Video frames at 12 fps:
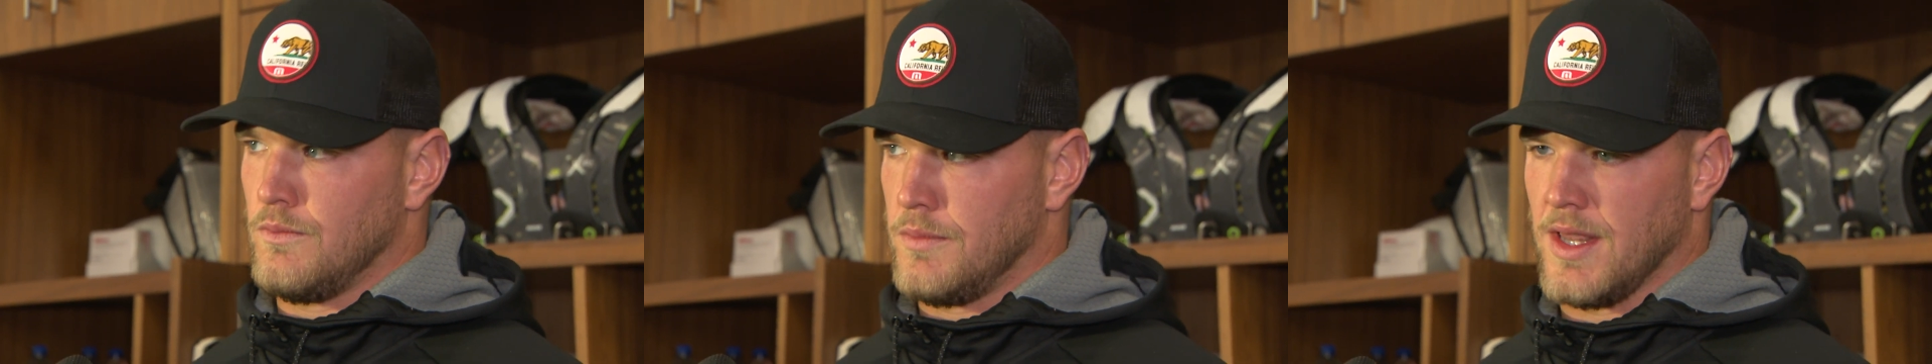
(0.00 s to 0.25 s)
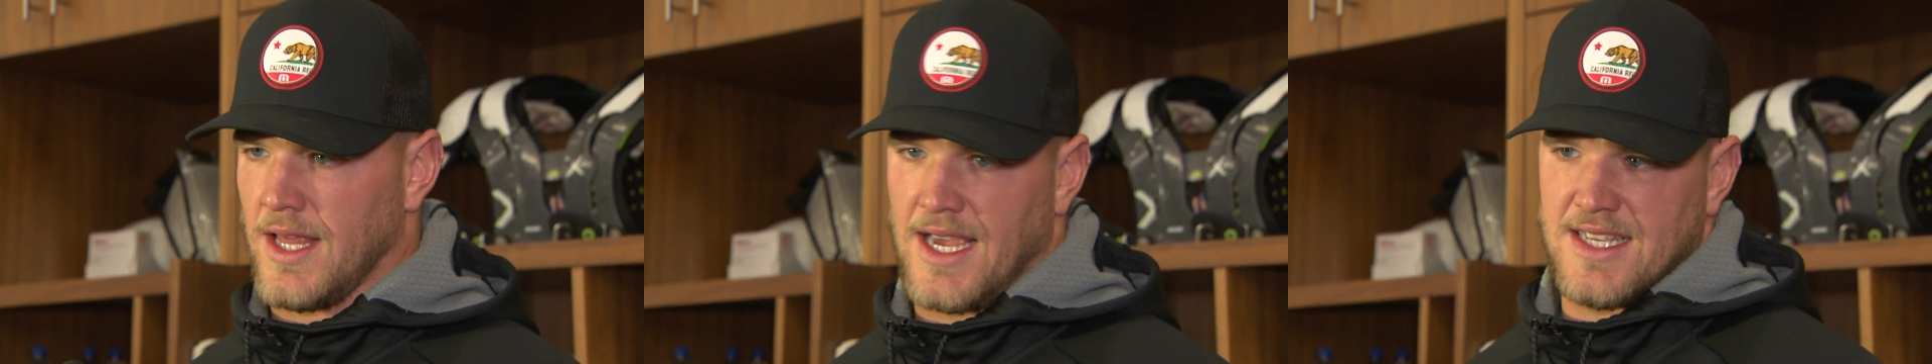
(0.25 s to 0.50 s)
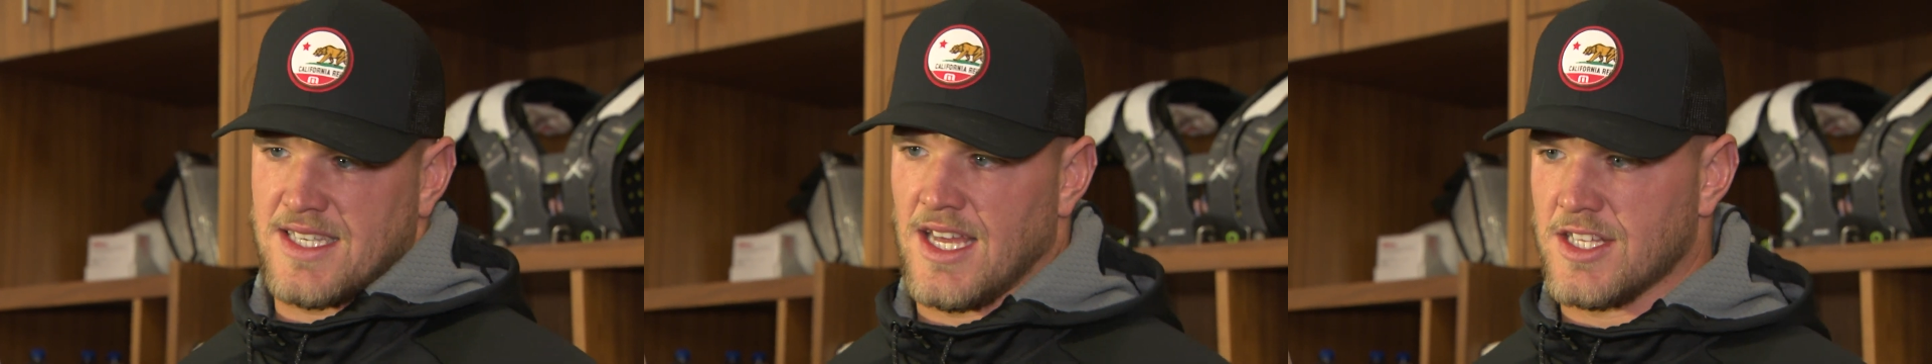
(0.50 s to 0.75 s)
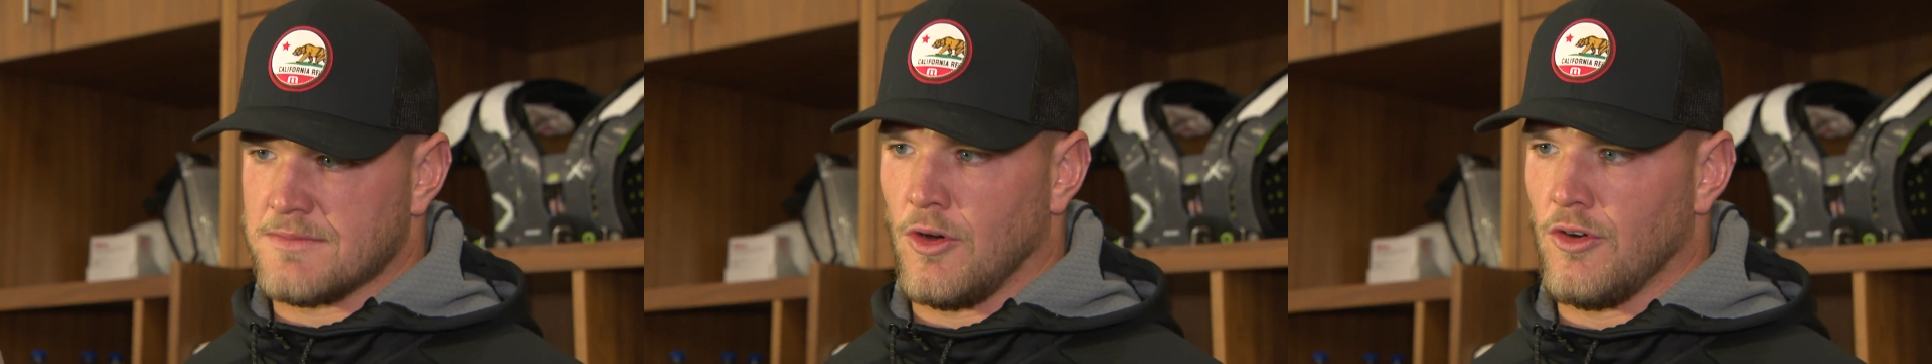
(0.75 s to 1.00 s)
but like I
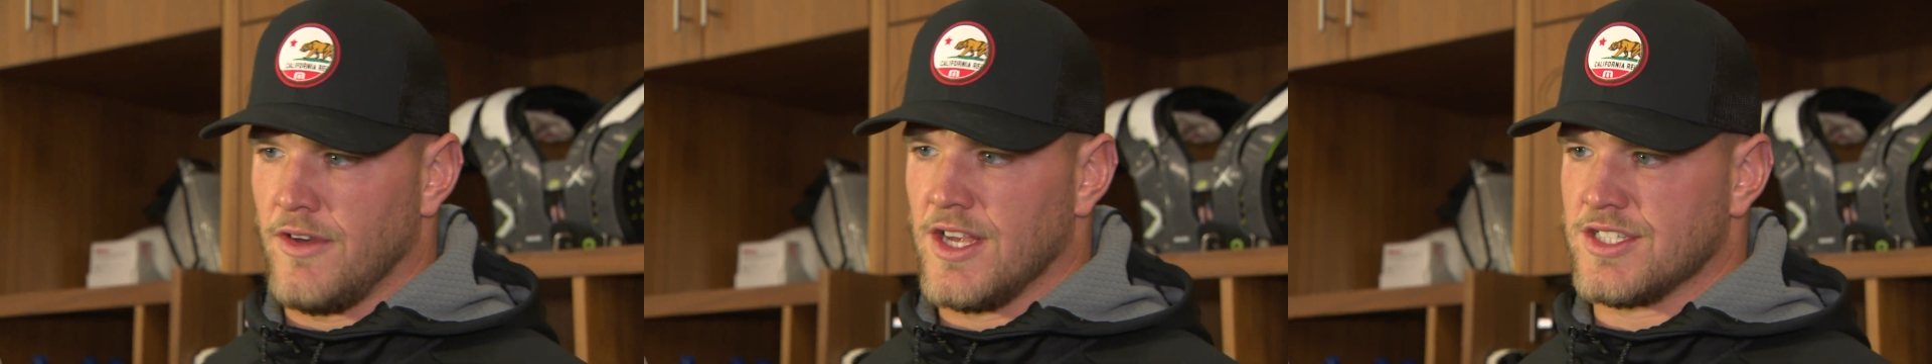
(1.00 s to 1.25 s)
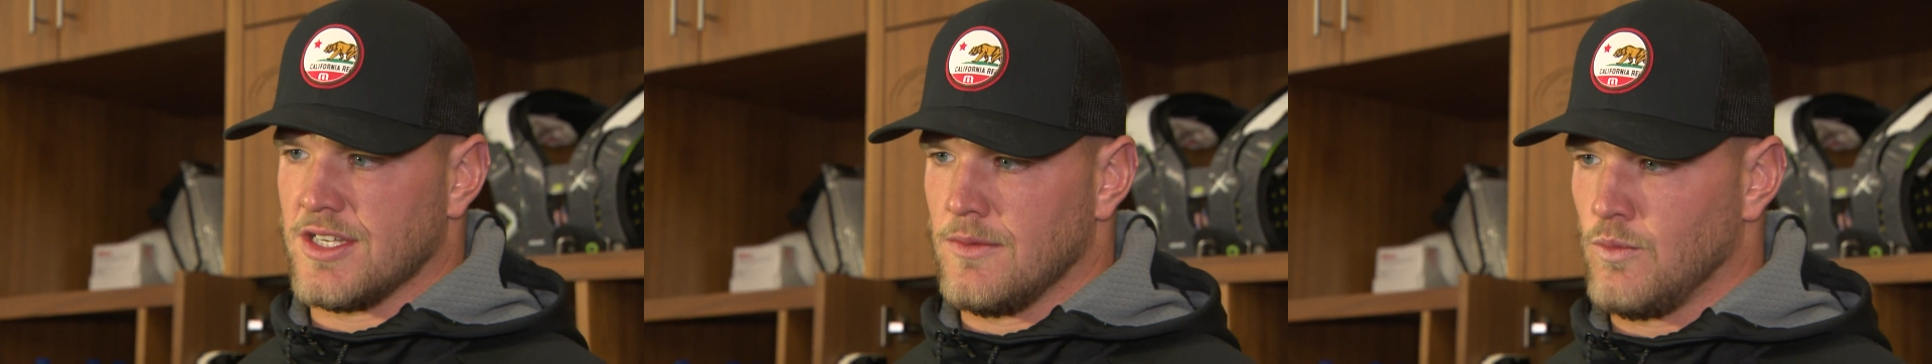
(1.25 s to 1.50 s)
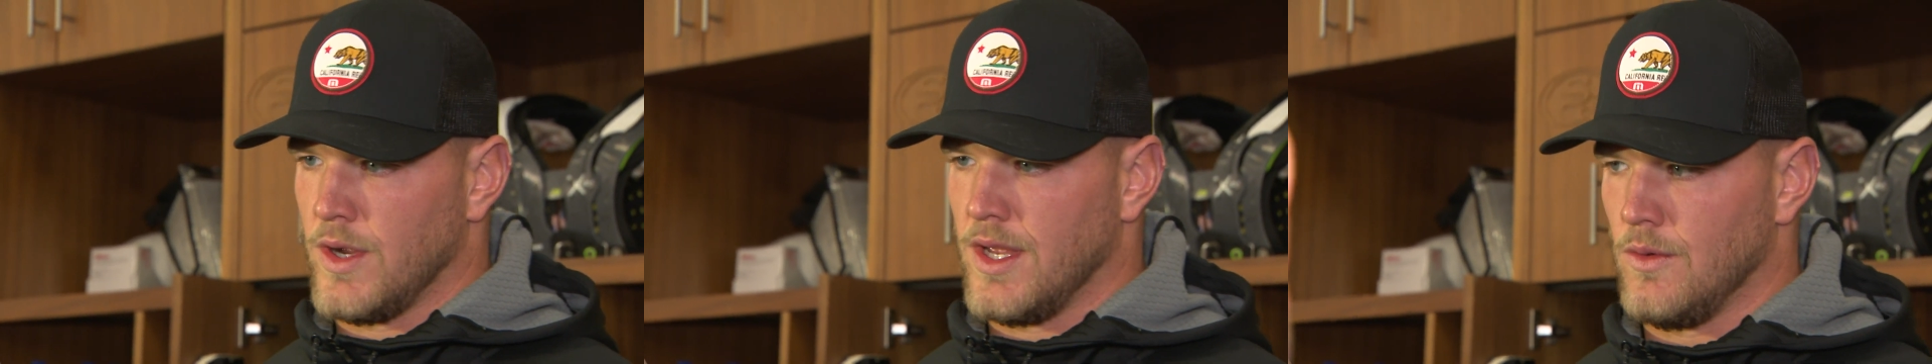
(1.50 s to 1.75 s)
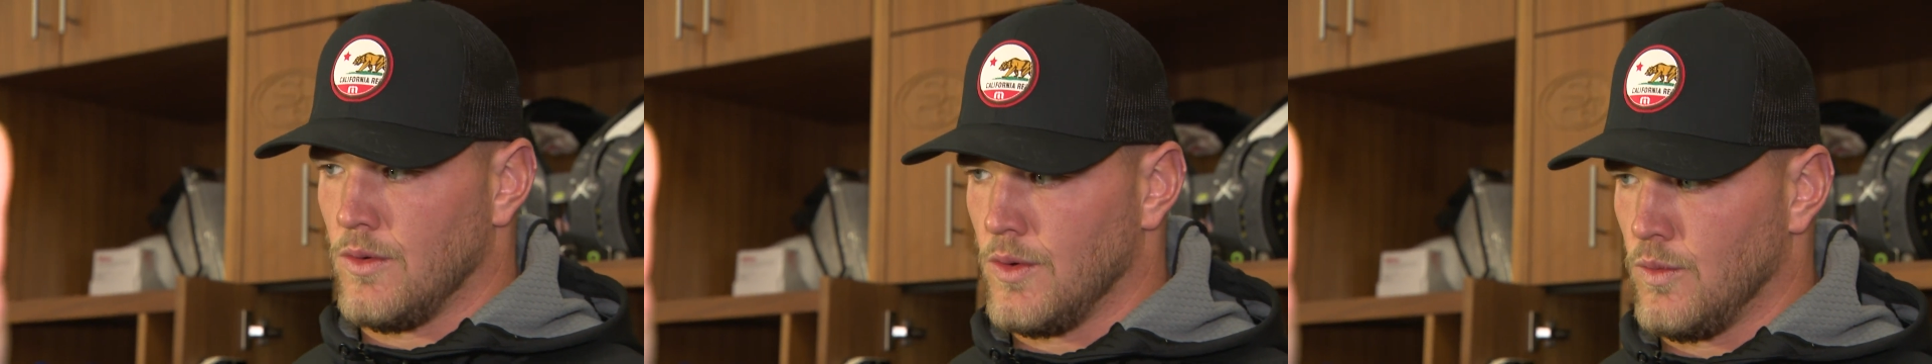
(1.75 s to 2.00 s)
said, it's motivation.
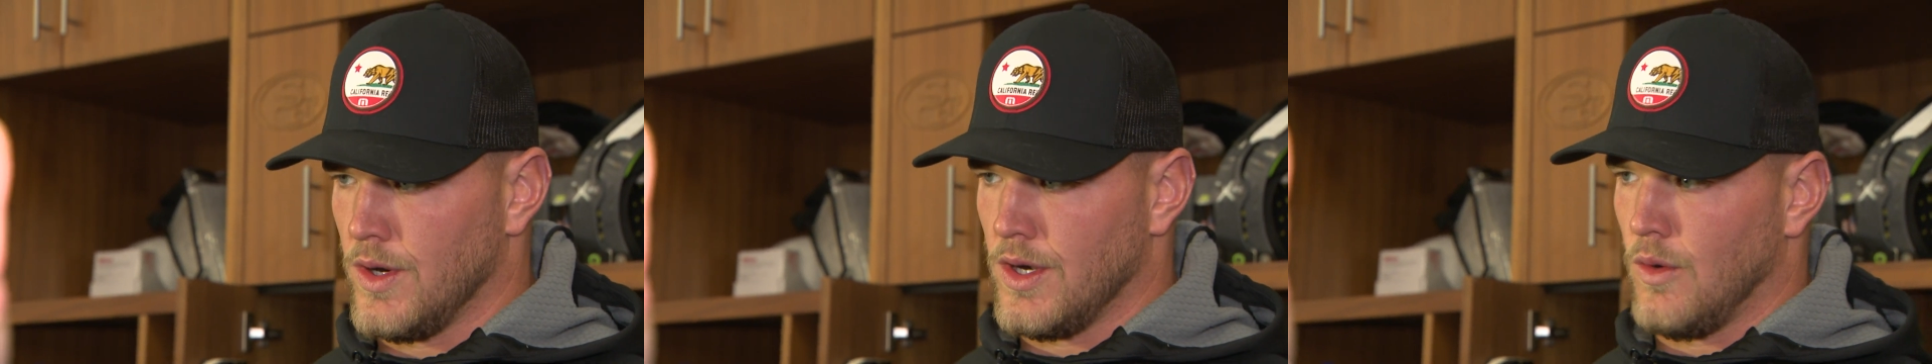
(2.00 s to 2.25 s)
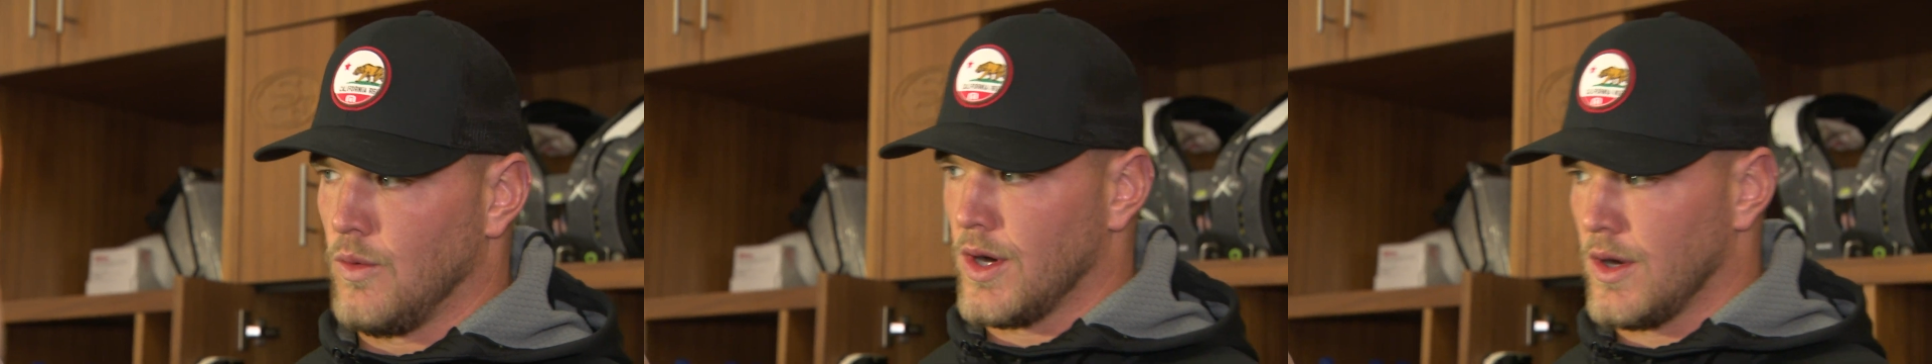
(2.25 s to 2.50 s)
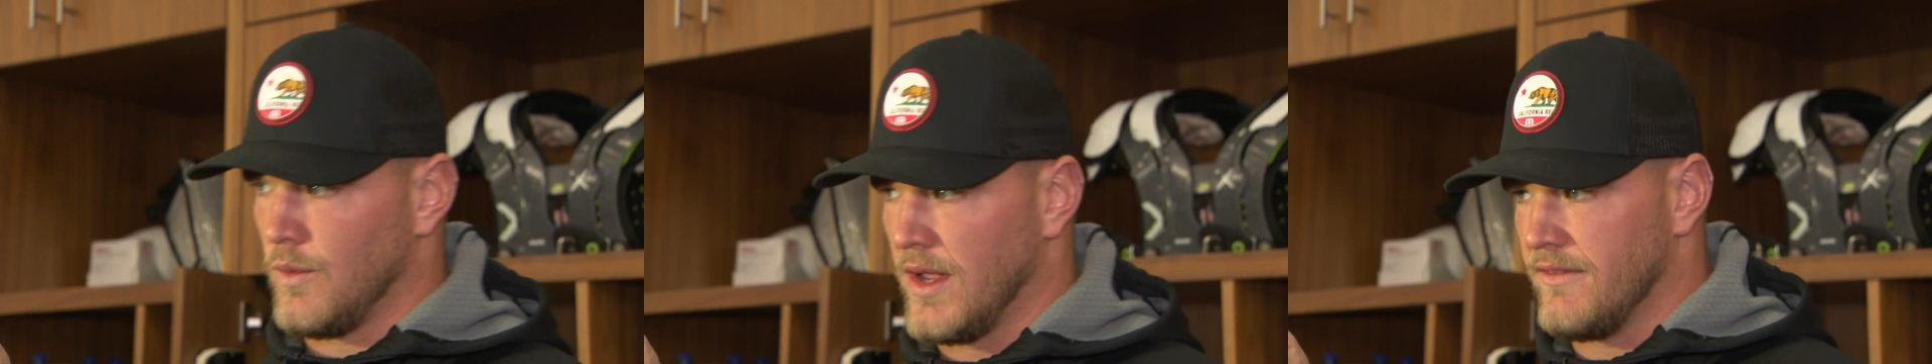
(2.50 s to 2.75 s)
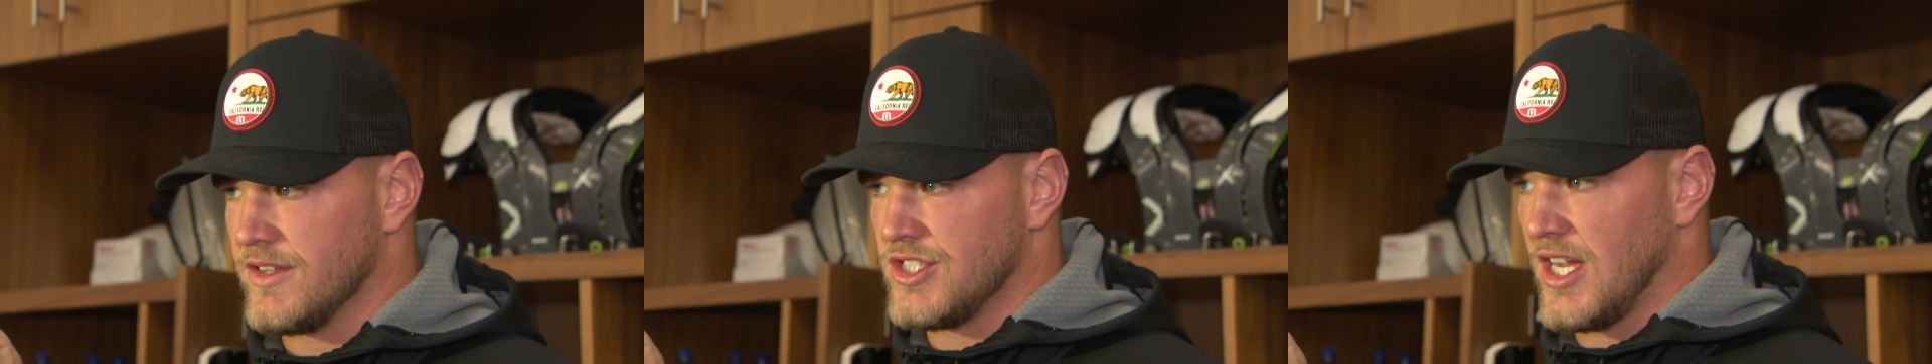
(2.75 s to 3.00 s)
We we know we we
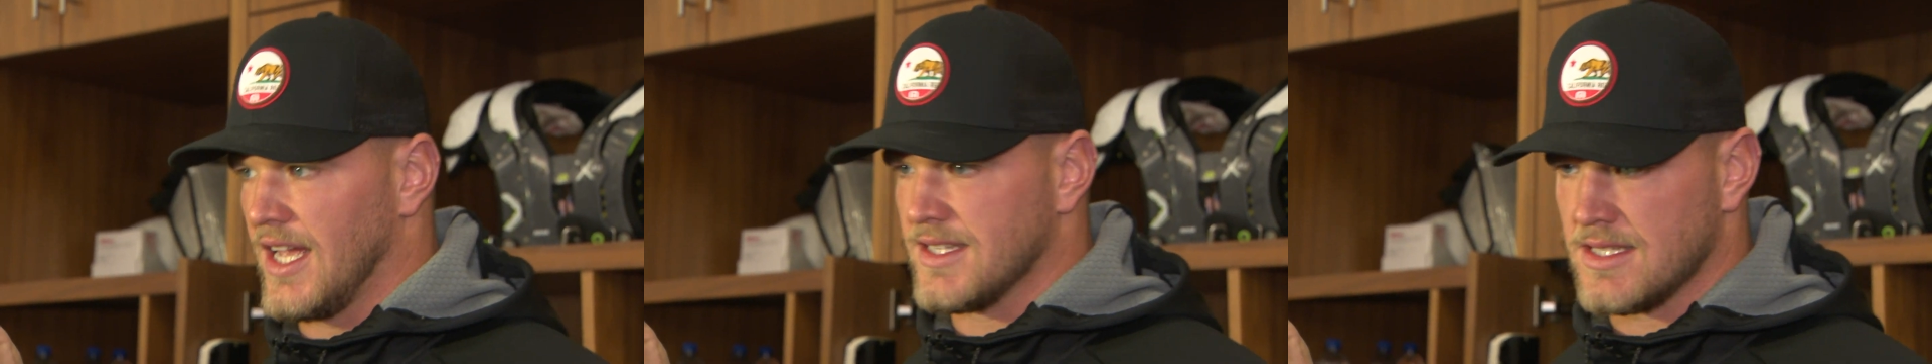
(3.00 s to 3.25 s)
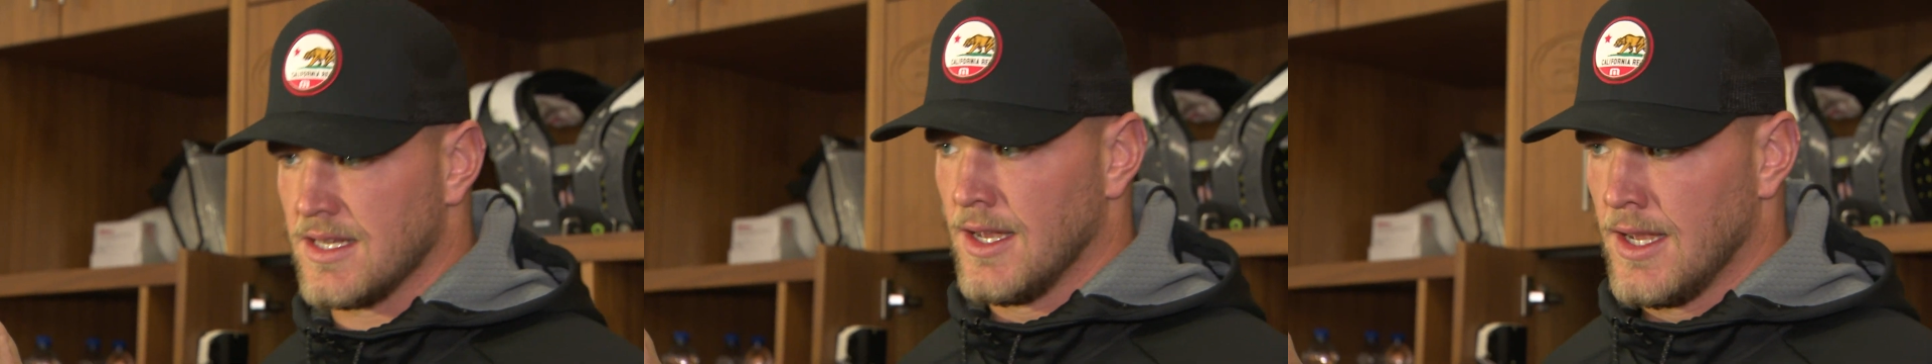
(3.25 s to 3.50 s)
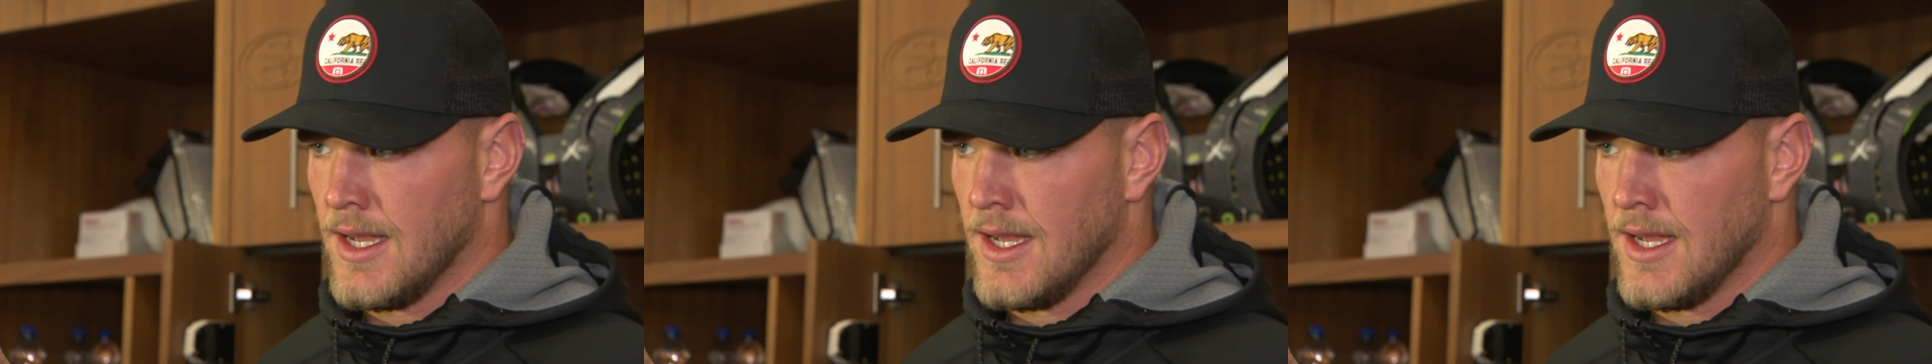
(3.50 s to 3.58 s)
have a chance